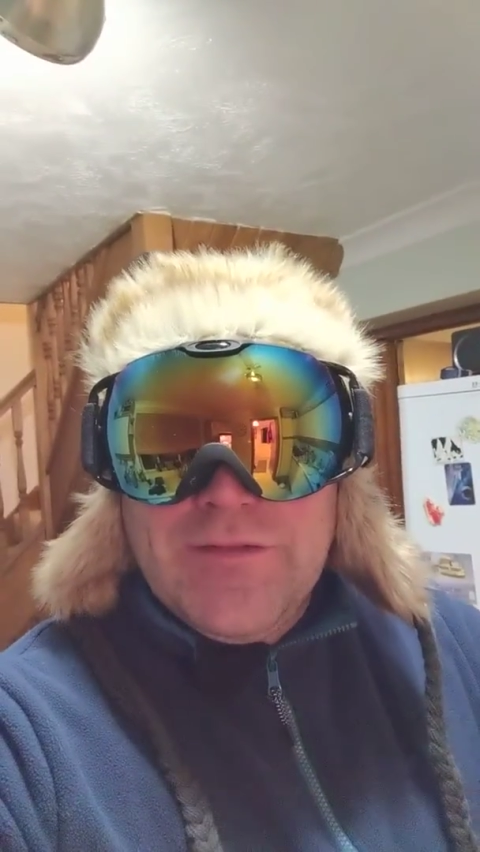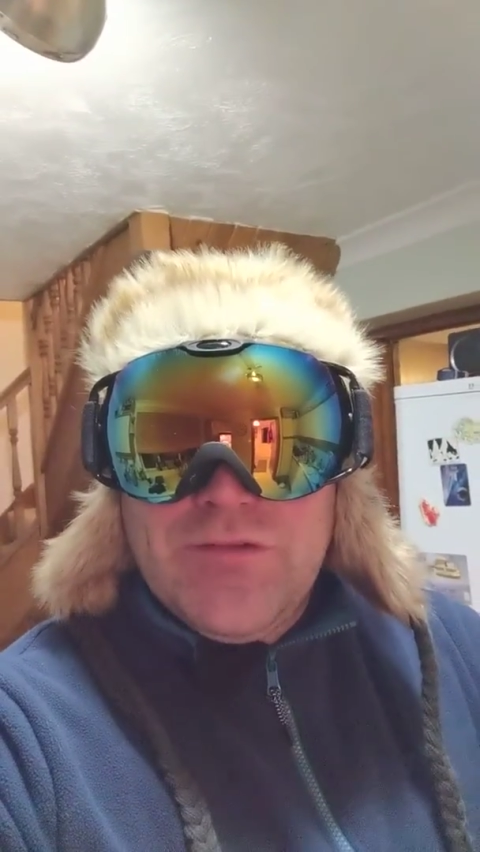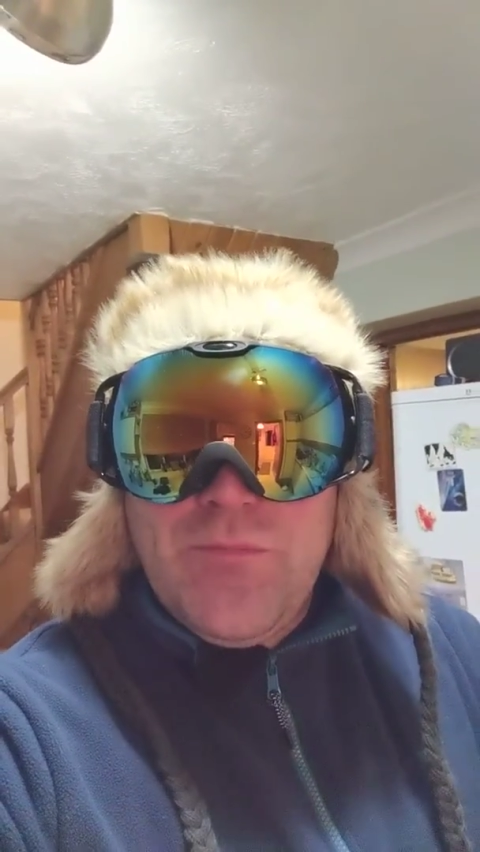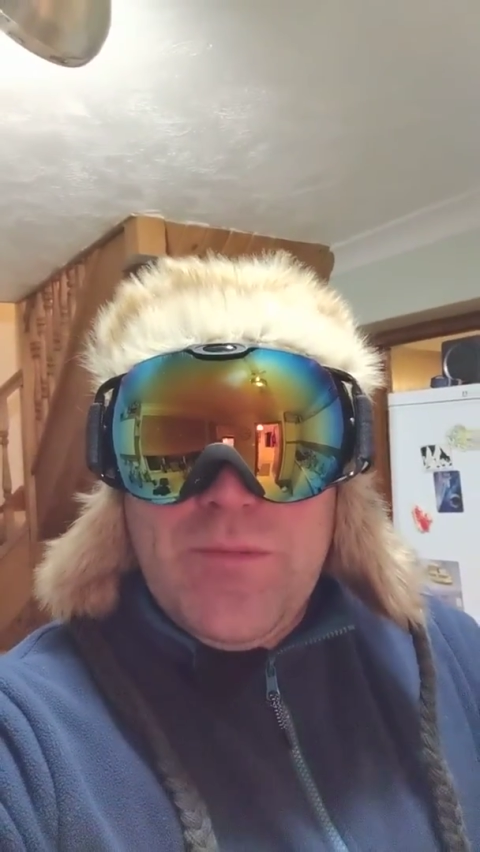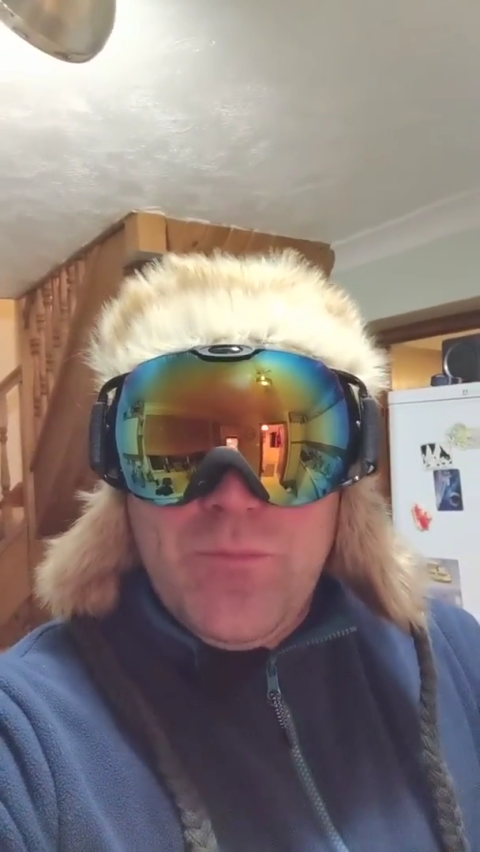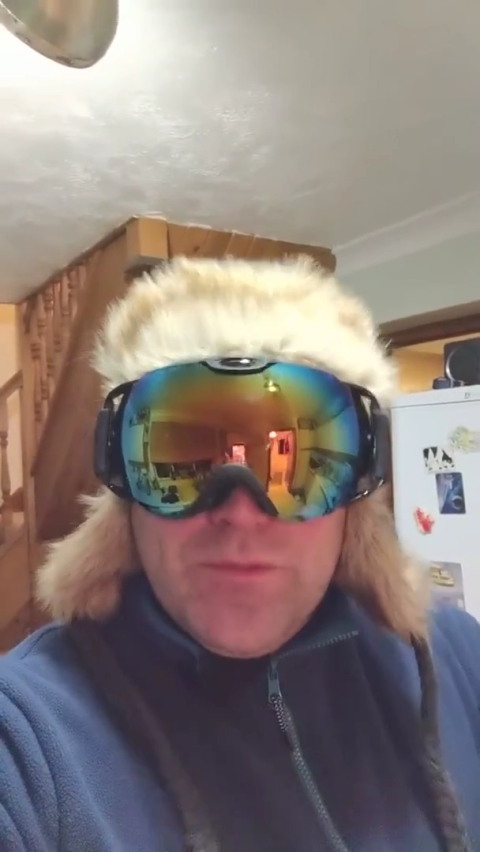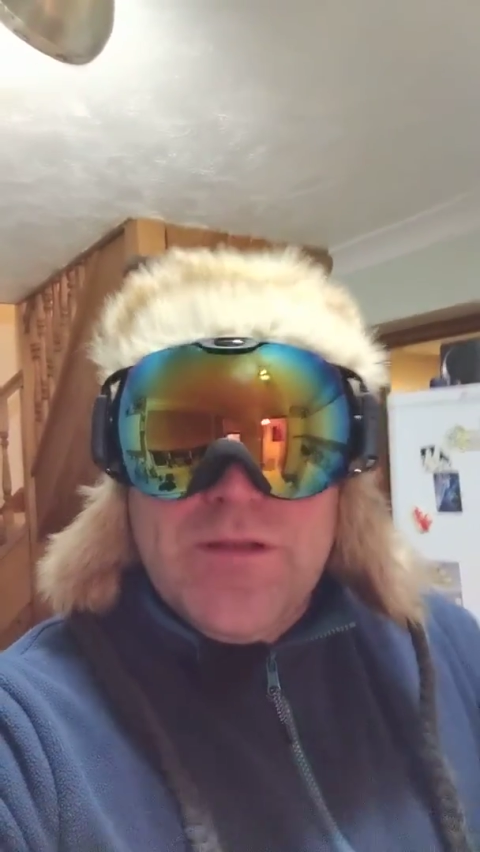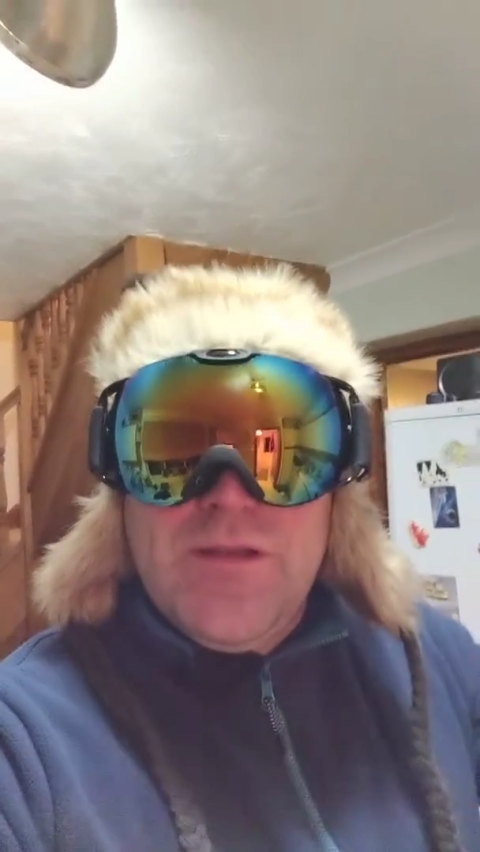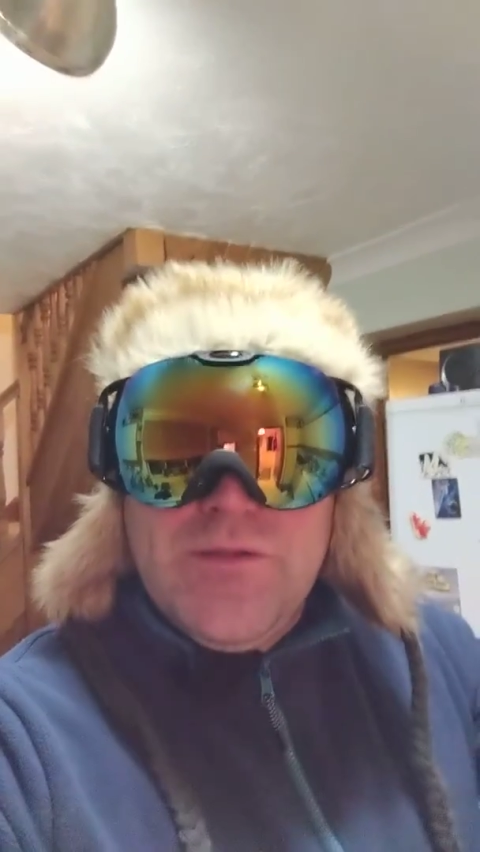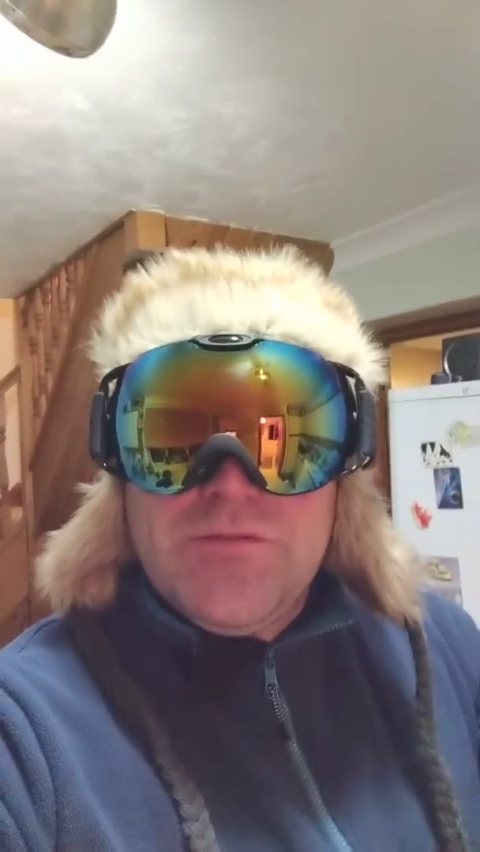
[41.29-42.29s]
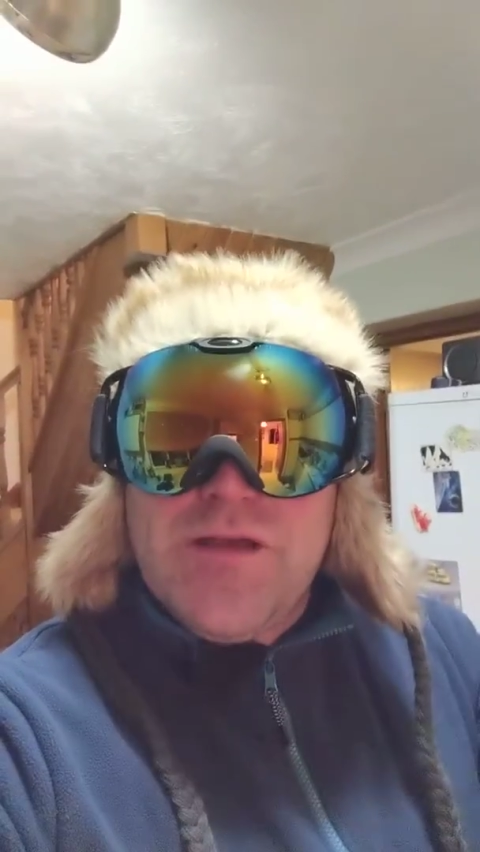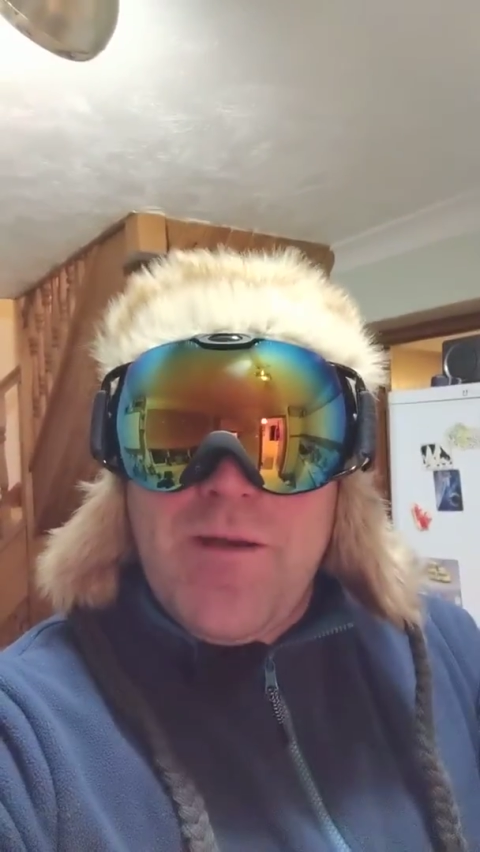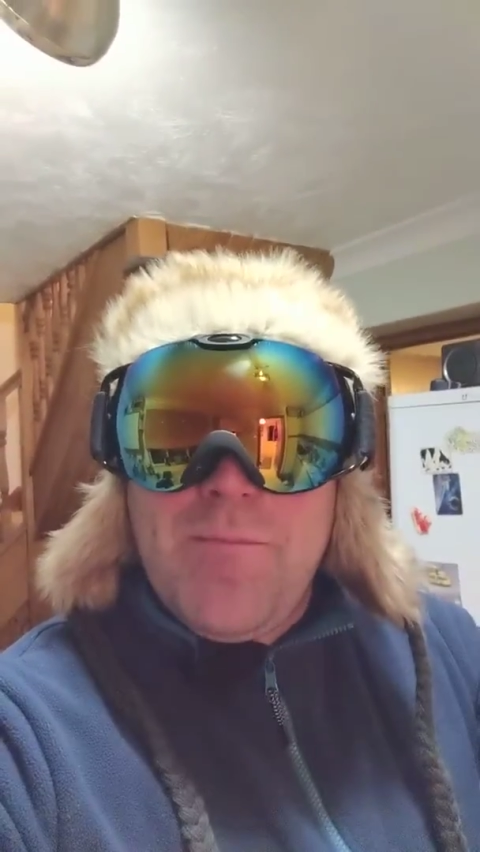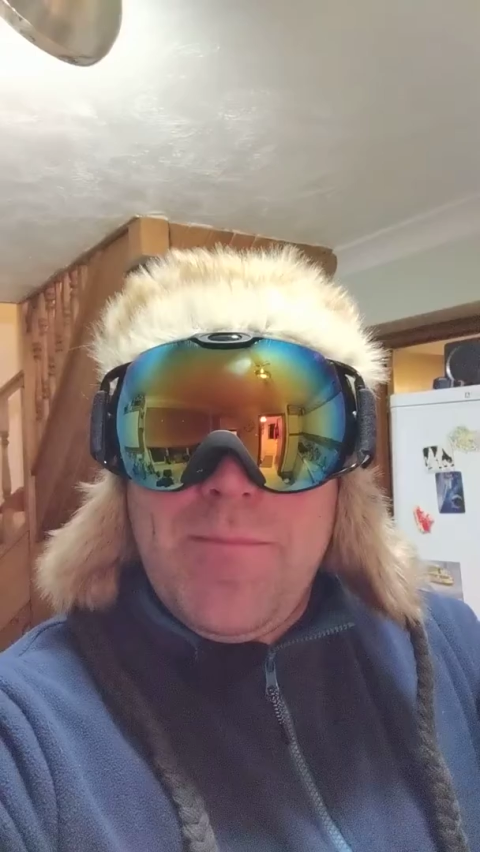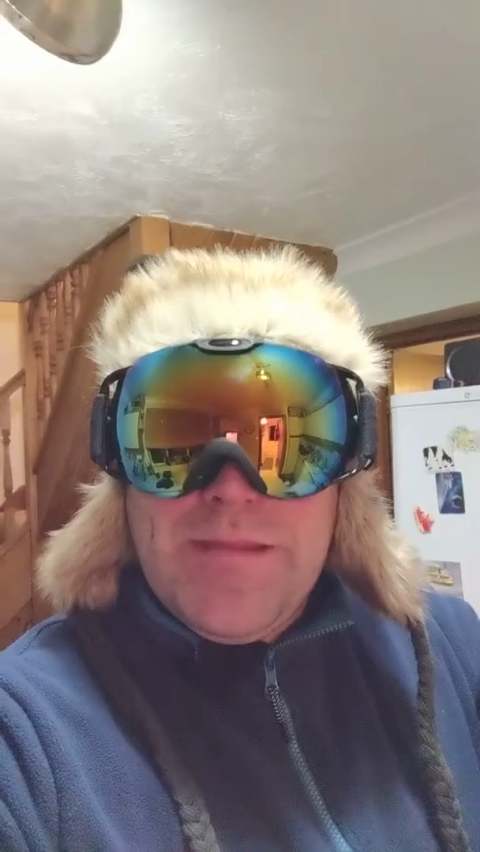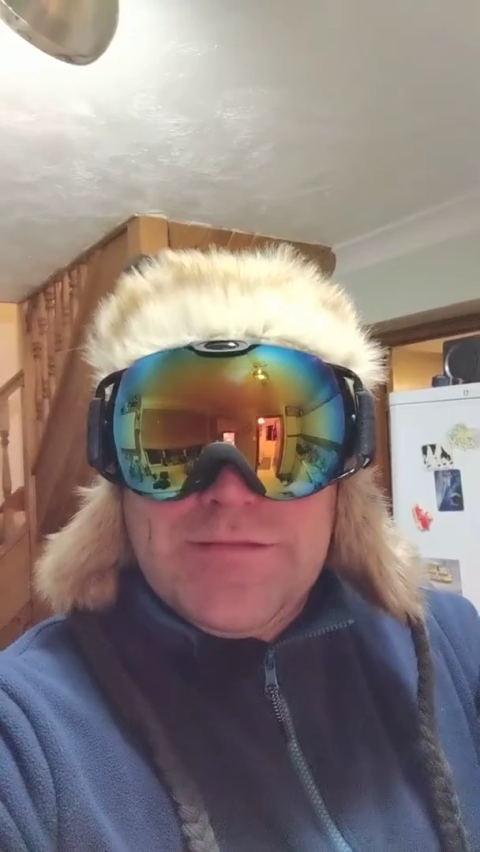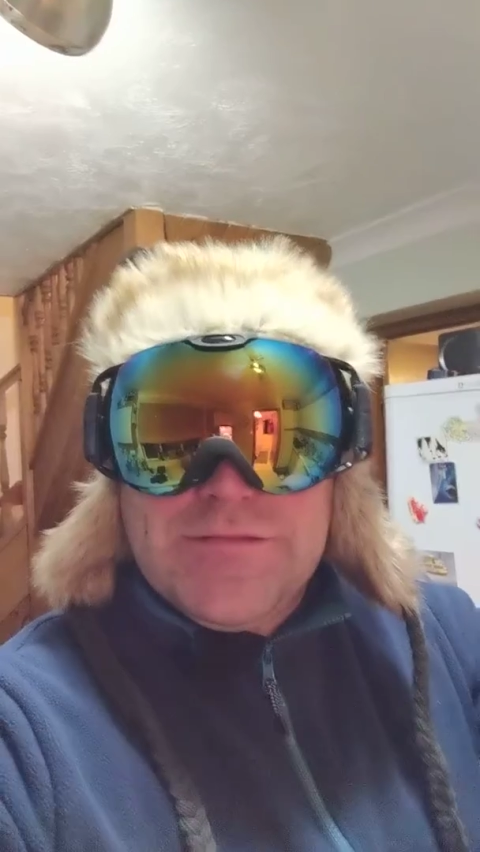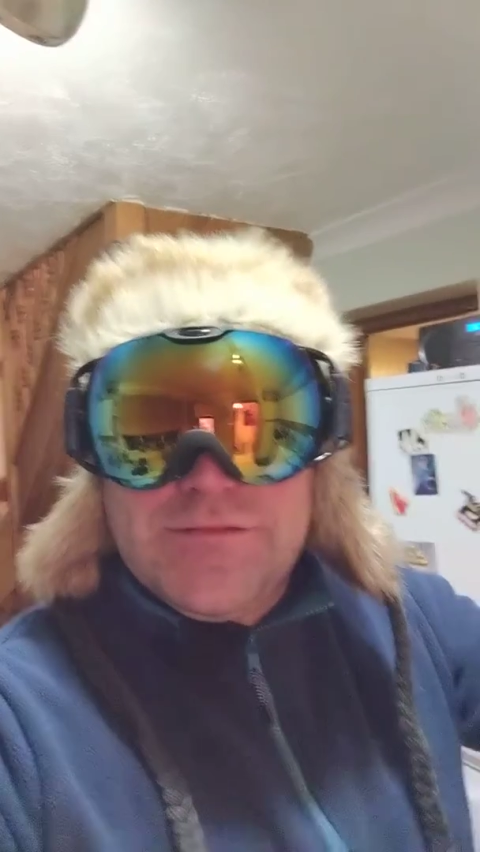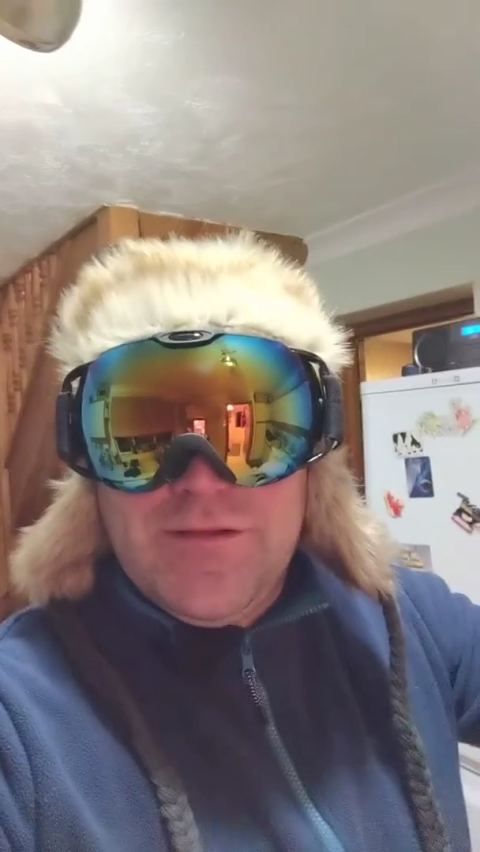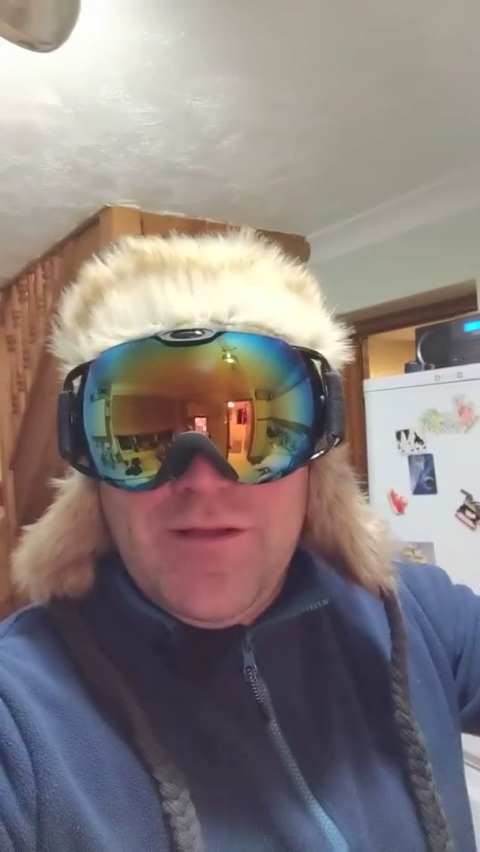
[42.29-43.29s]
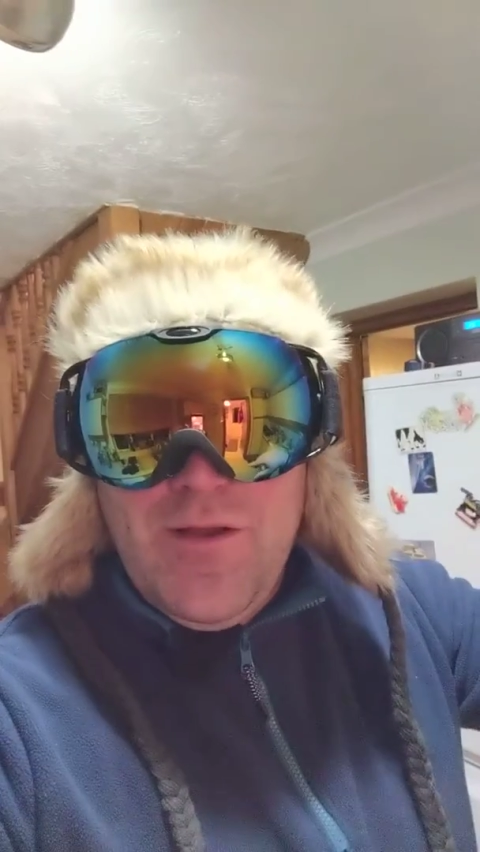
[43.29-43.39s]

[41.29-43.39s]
so we wouldn't lose our mitts?